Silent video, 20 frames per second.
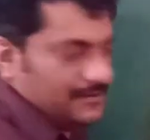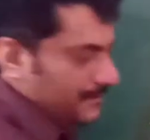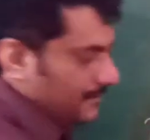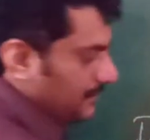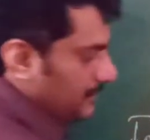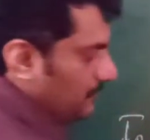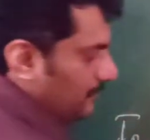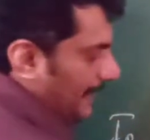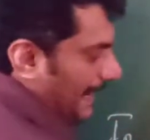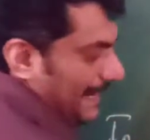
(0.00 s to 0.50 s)

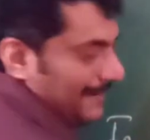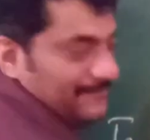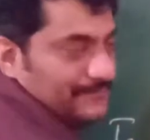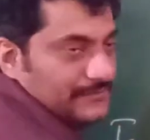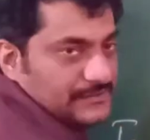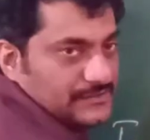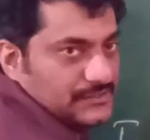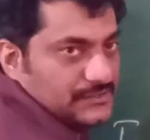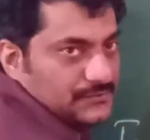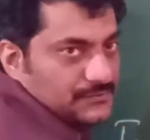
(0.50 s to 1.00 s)

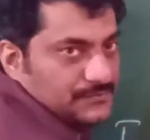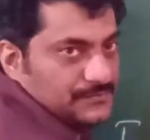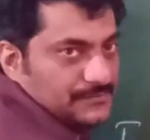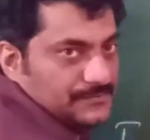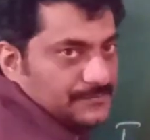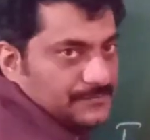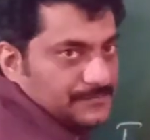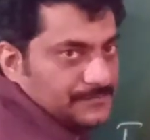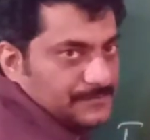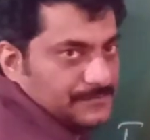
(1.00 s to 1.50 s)
with you.
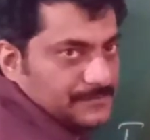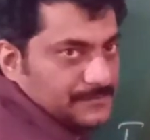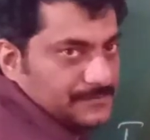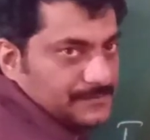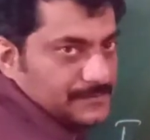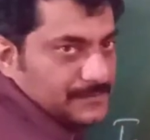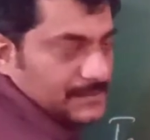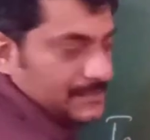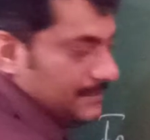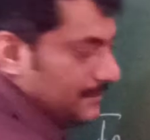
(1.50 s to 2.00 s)

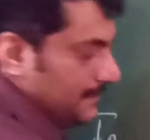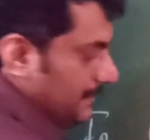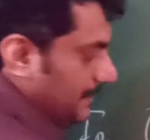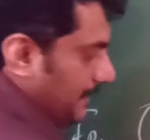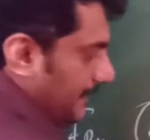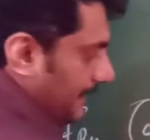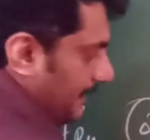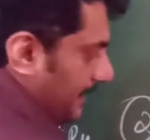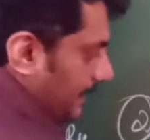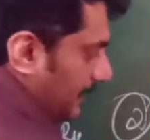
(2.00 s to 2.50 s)

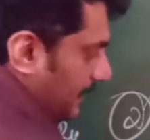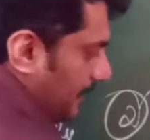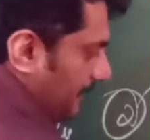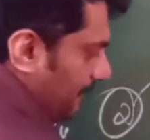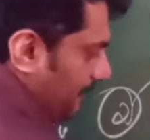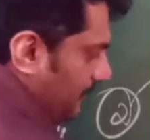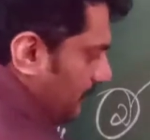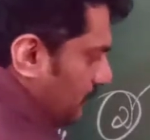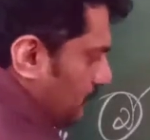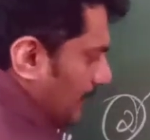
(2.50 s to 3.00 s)

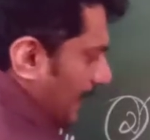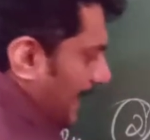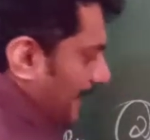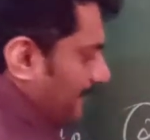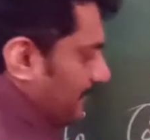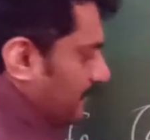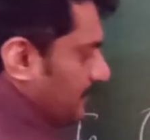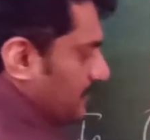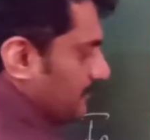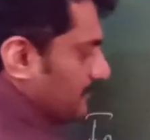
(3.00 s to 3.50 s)
If you
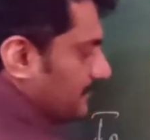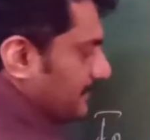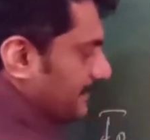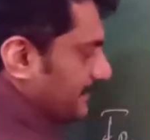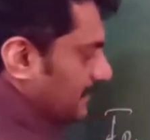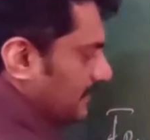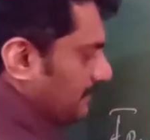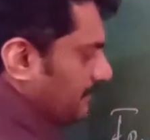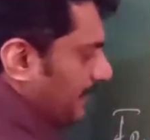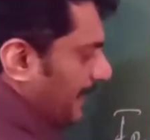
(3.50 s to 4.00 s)
have to
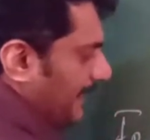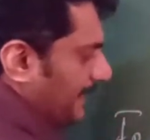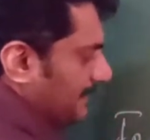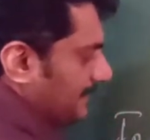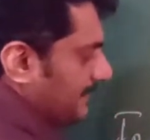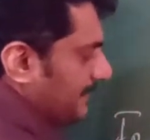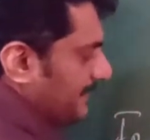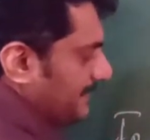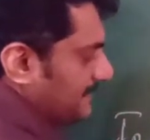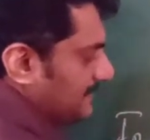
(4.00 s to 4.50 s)
return
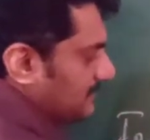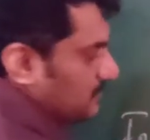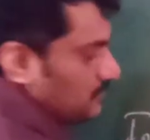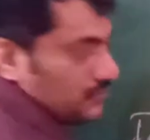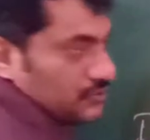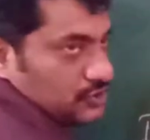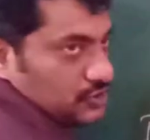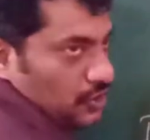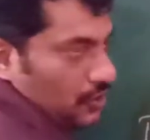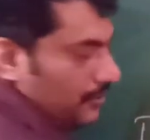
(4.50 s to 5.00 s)
back these
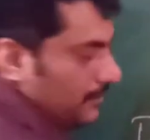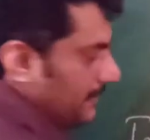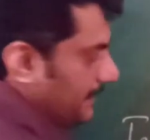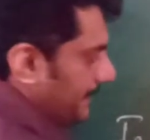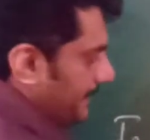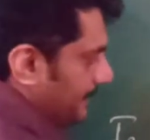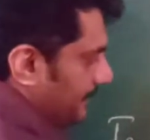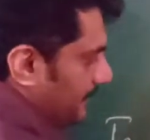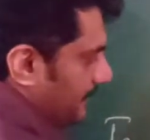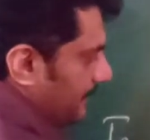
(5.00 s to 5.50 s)
2
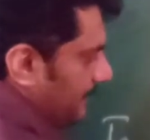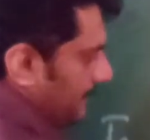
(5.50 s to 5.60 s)
chocolate,